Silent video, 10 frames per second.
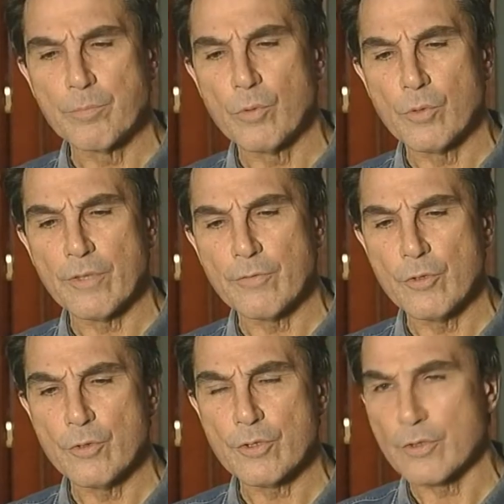board have
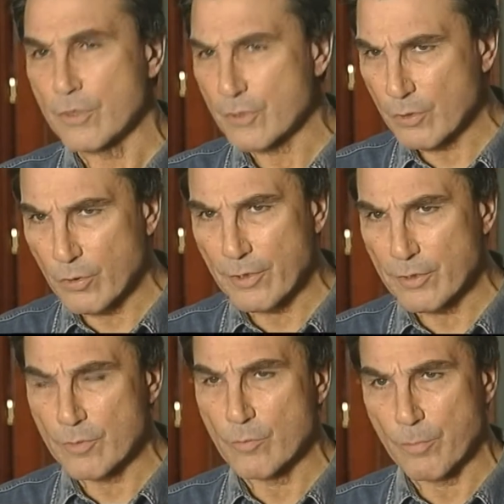used a
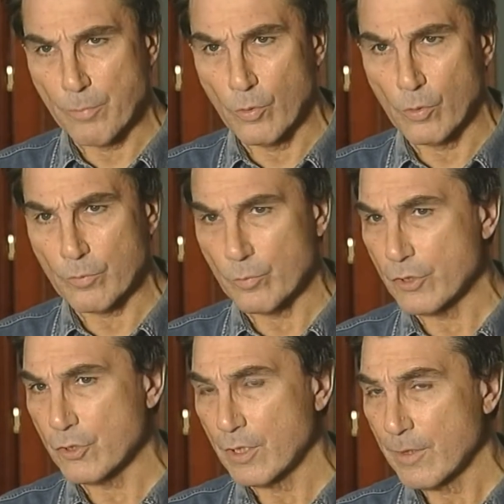discredited report
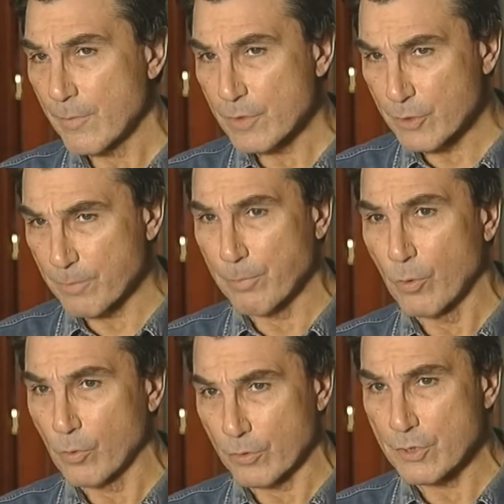which
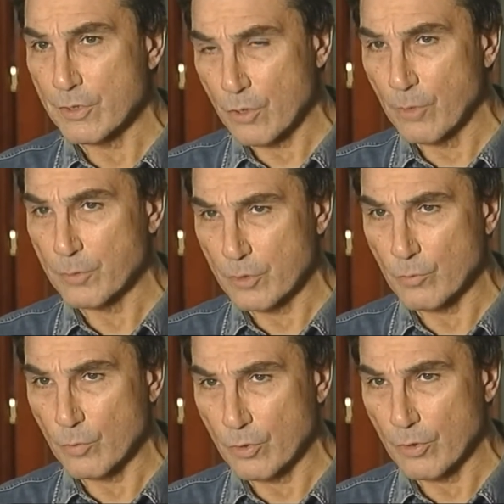supports
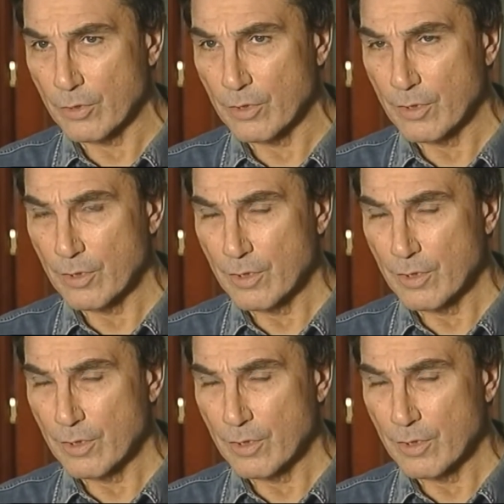incompetent work